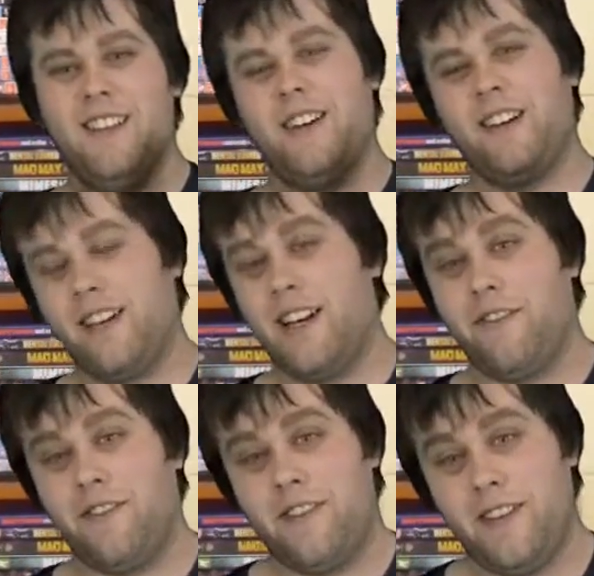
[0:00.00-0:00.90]
Funnily
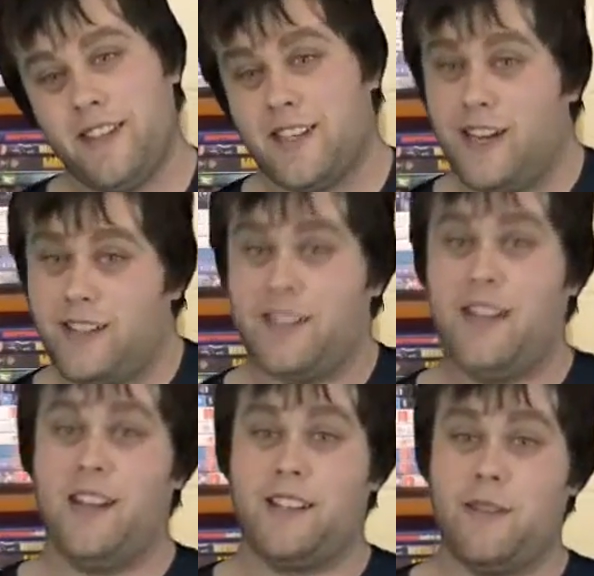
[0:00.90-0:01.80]
enough, his character
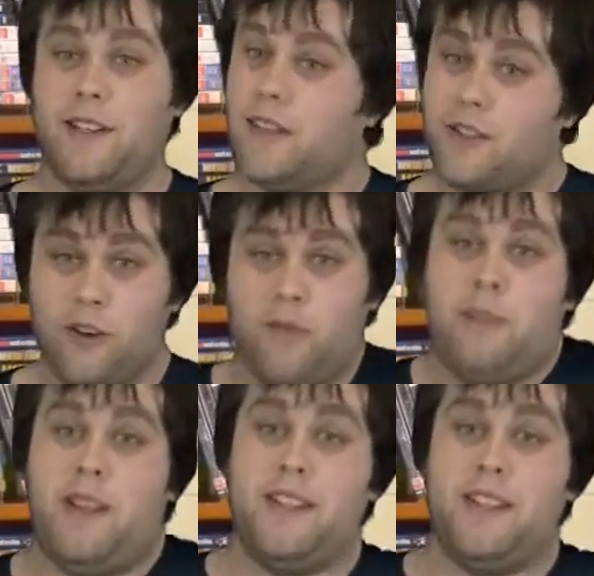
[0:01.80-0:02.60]
dies. I mean, it's Sean Bean.